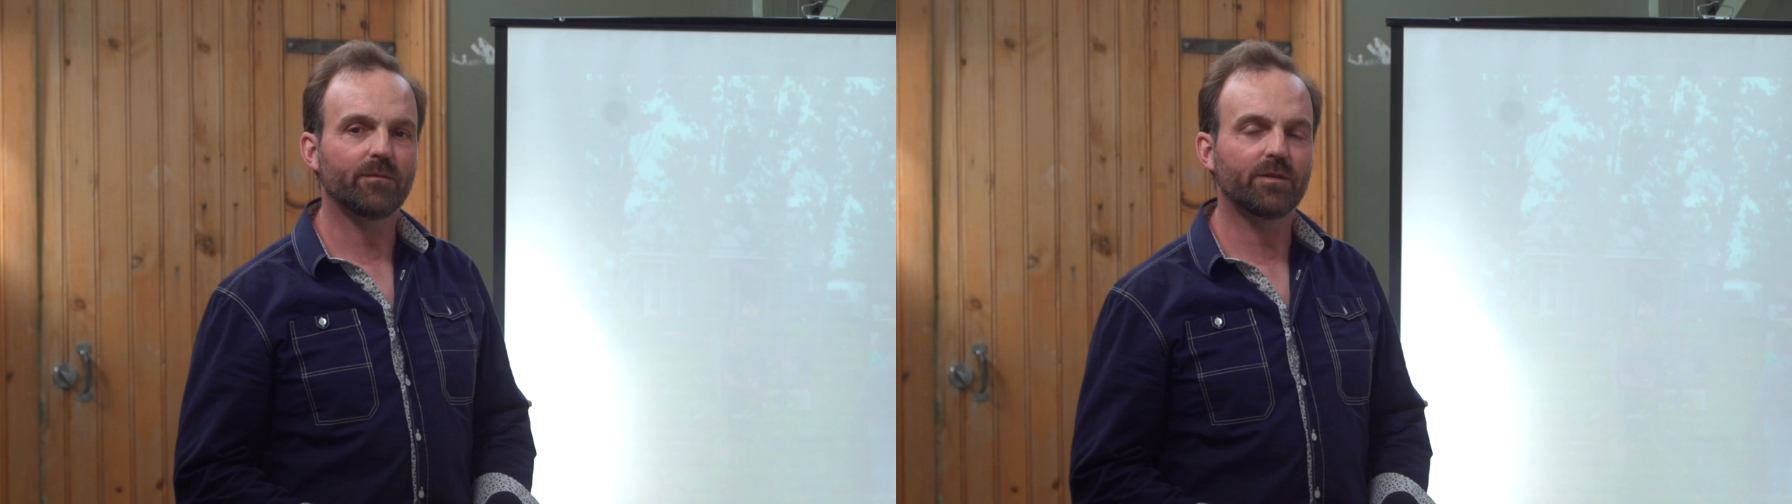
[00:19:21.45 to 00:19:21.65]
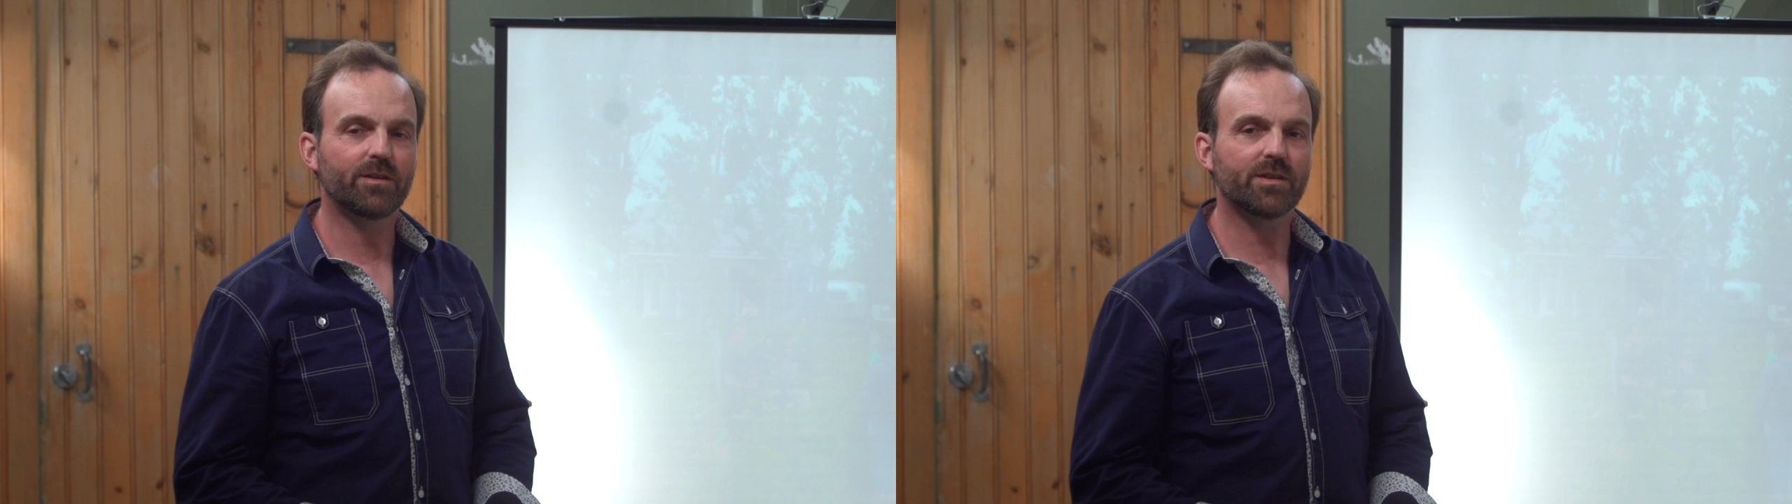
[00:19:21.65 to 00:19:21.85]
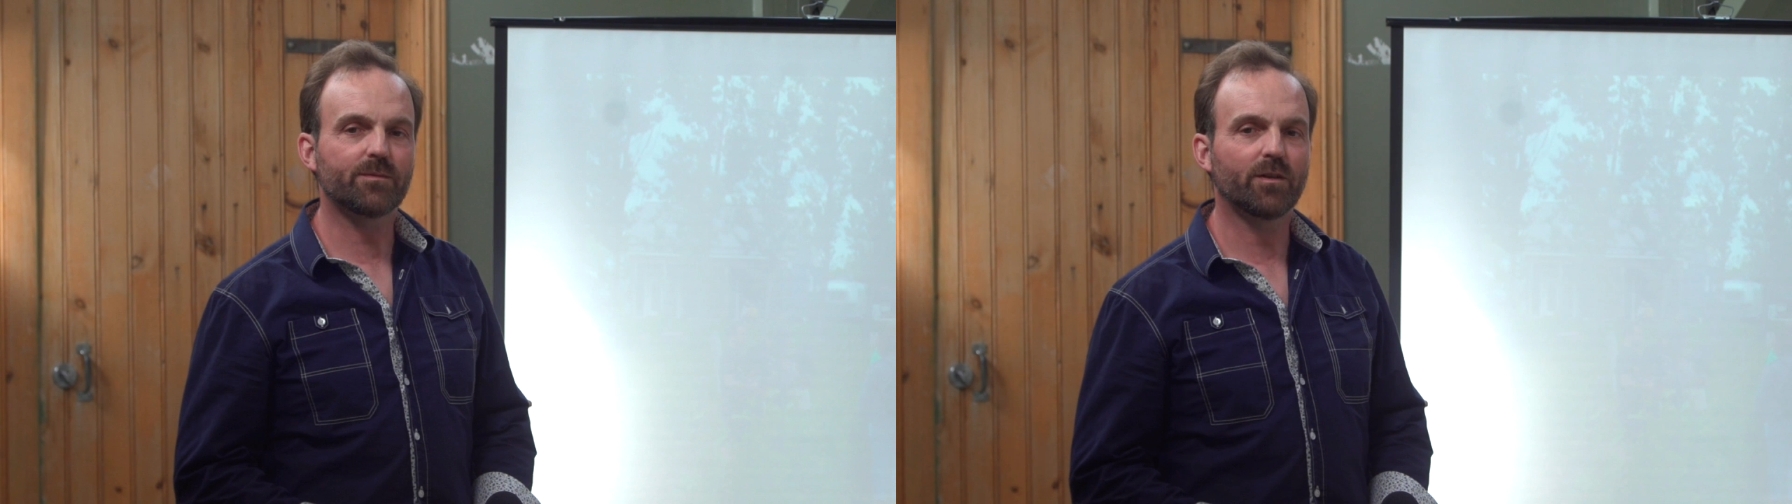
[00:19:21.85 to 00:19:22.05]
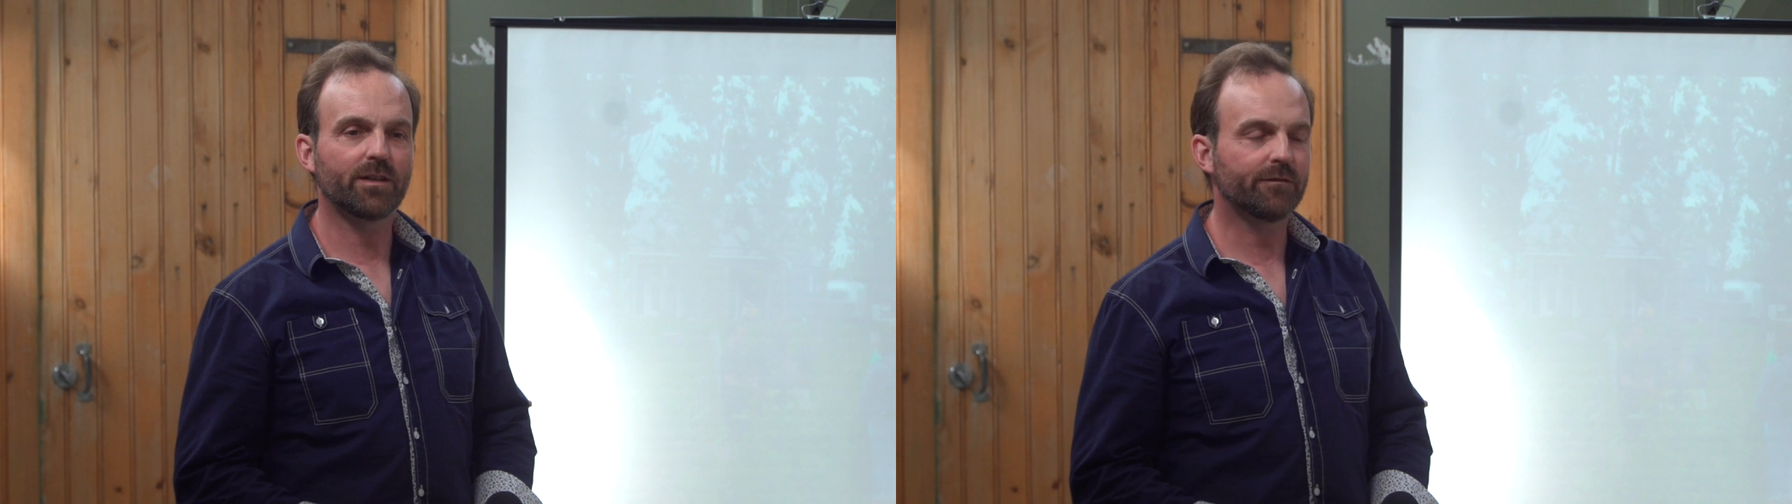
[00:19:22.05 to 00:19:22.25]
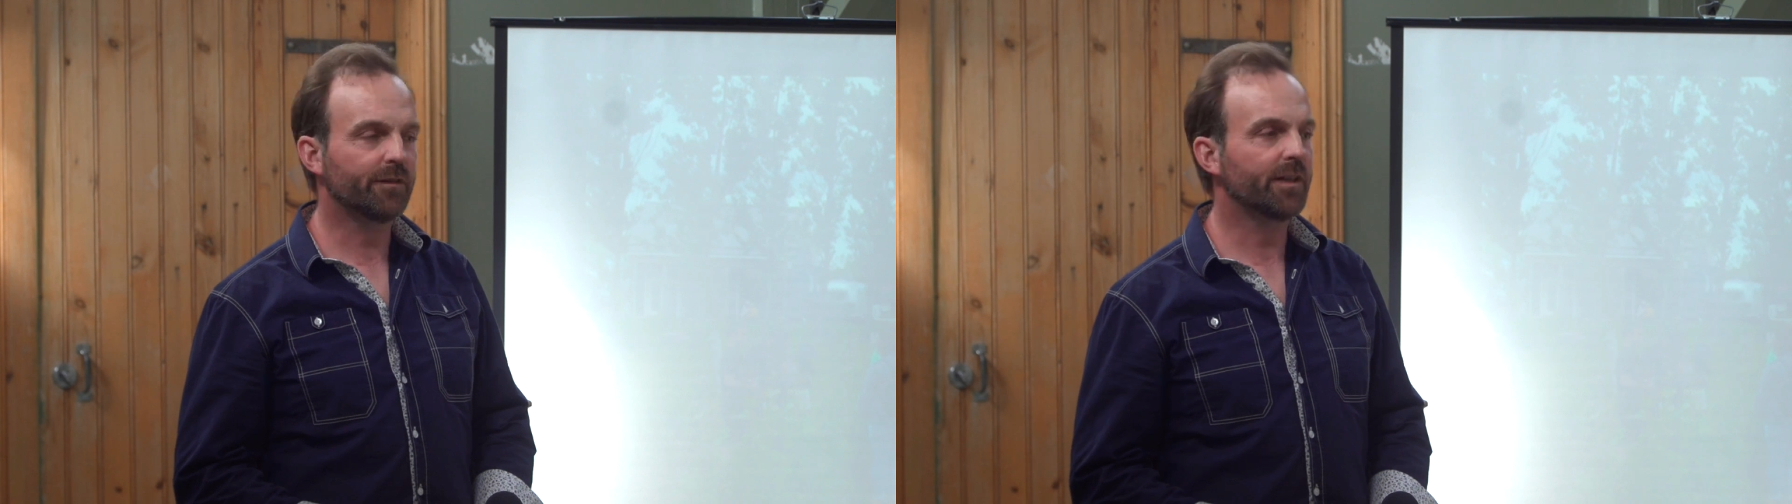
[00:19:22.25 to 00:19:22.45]
We just
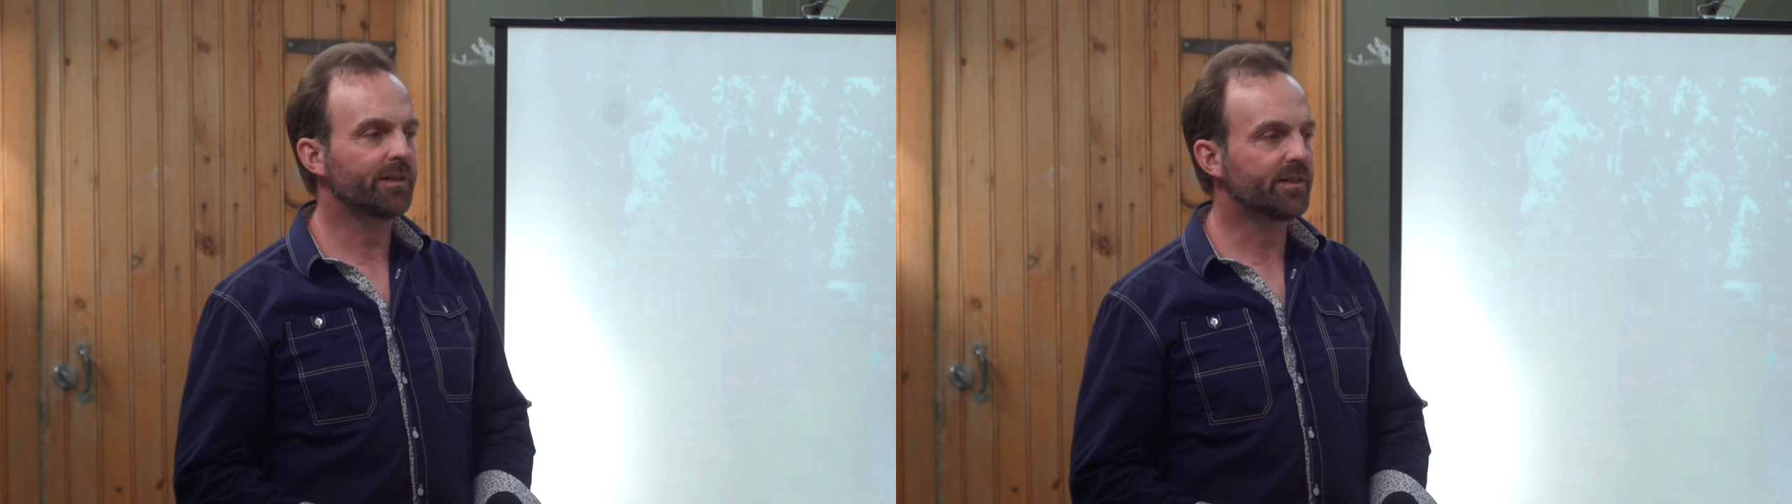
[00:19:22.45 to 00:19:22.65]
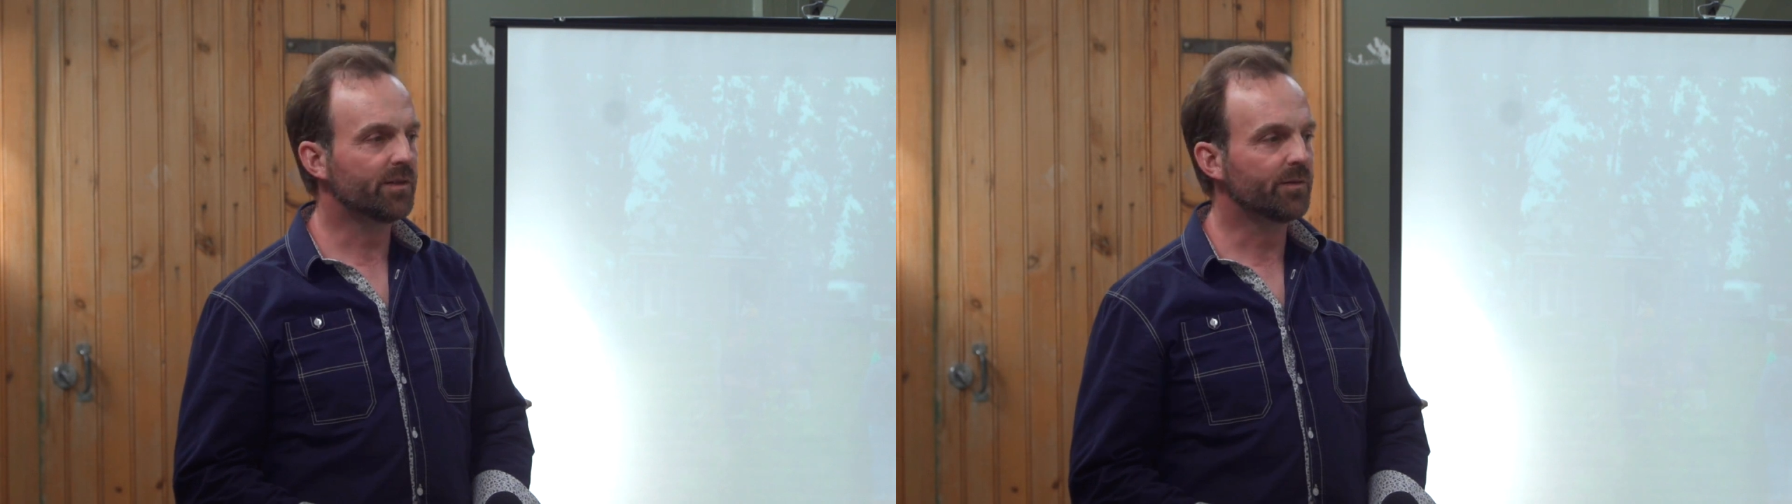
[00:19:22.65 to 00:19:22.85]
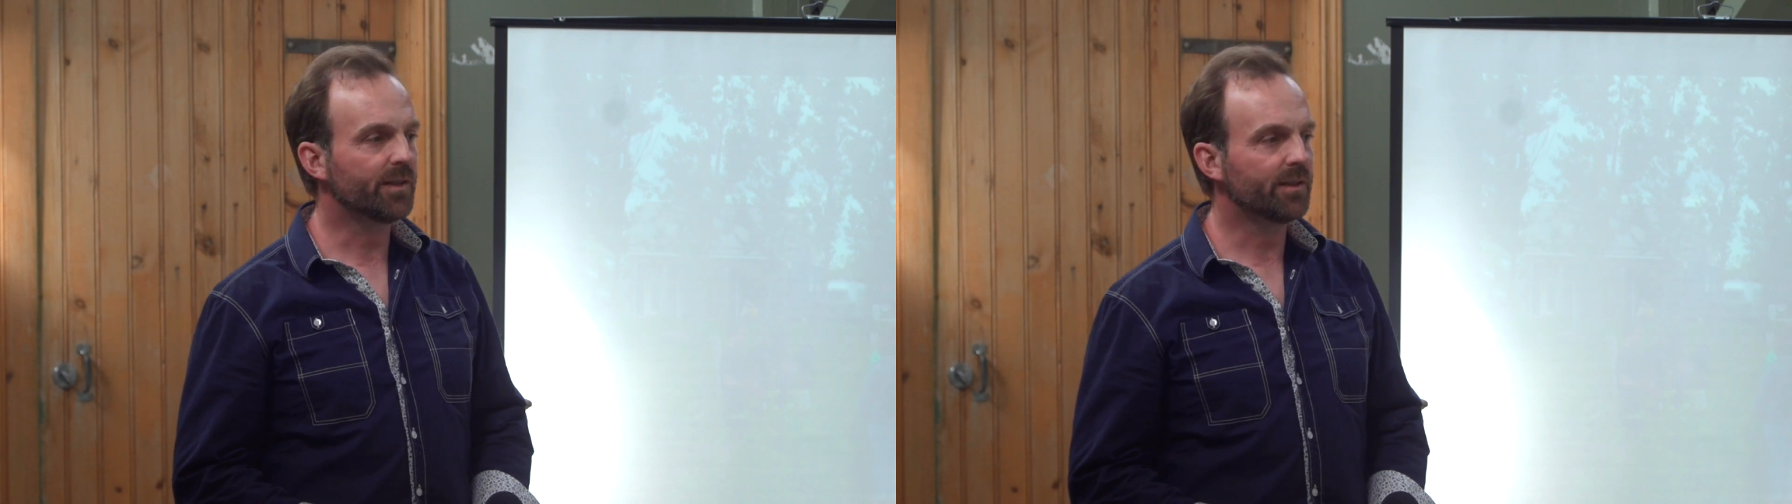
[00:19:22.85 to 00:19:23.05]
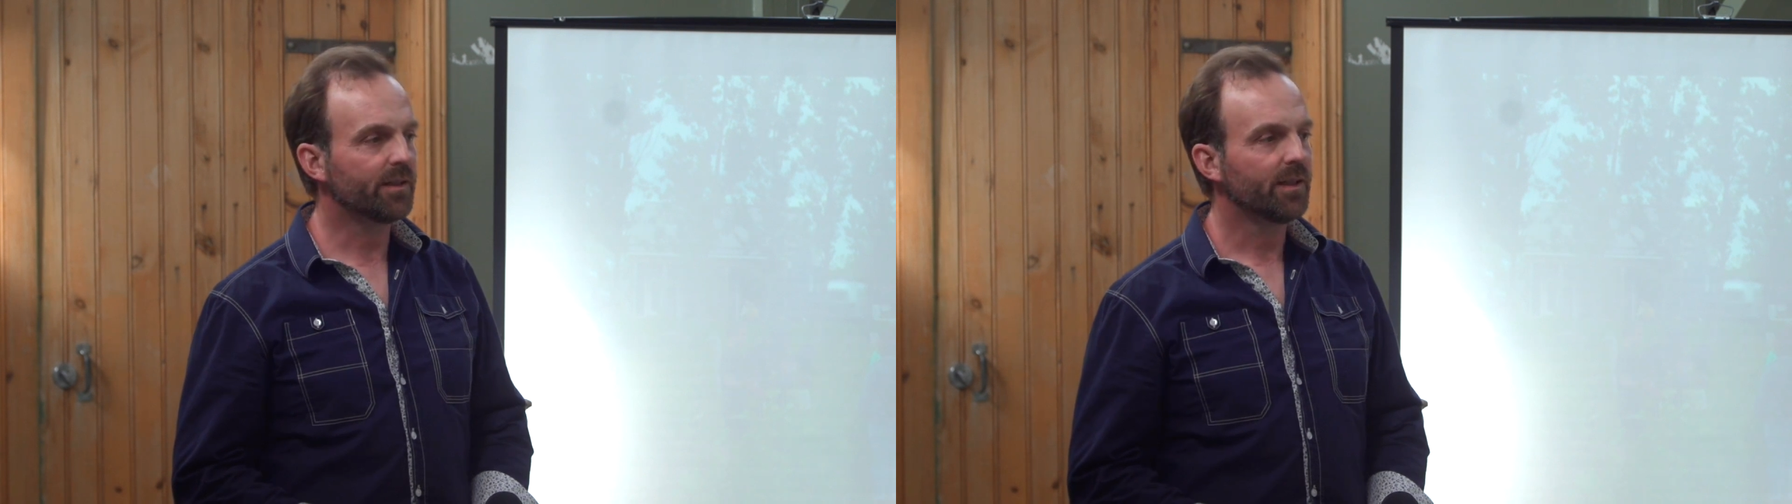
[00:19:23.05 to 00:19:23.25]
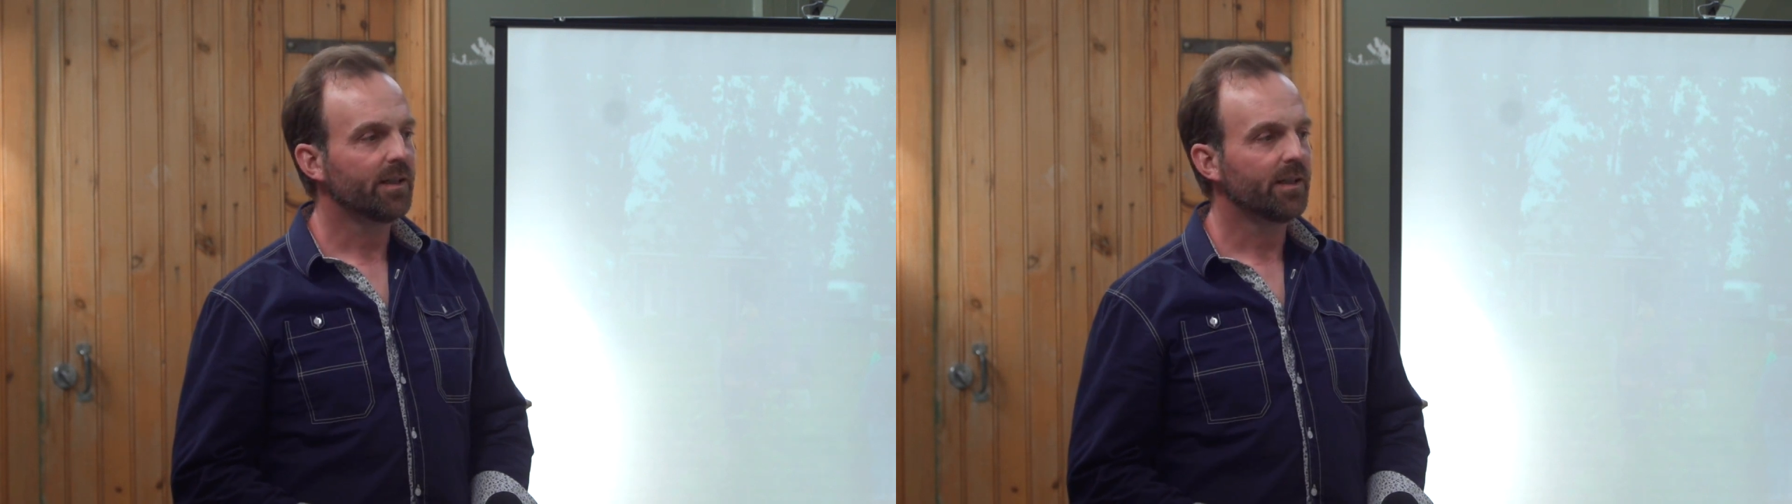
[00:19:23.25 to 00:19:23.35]
want to fine-tune it